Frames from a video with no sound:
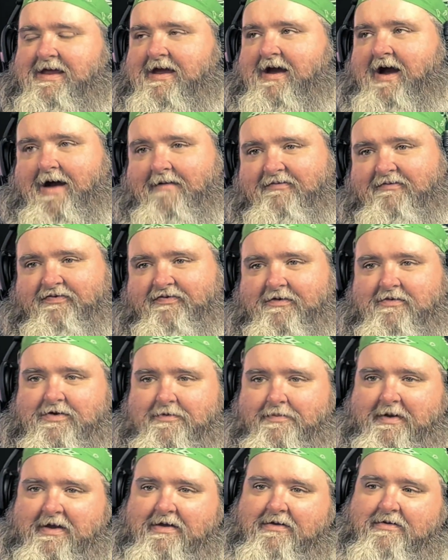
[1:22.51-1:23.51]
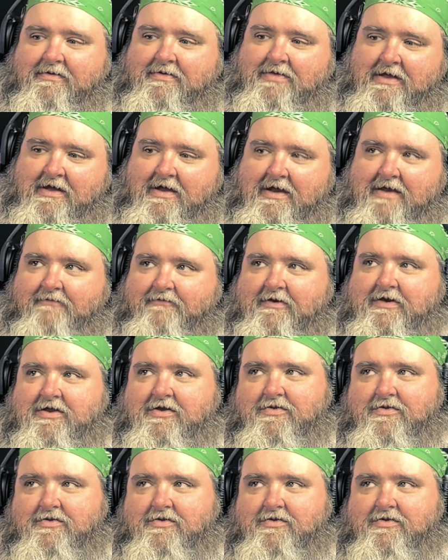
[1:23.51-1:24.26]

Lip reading: obviously when you click on the video,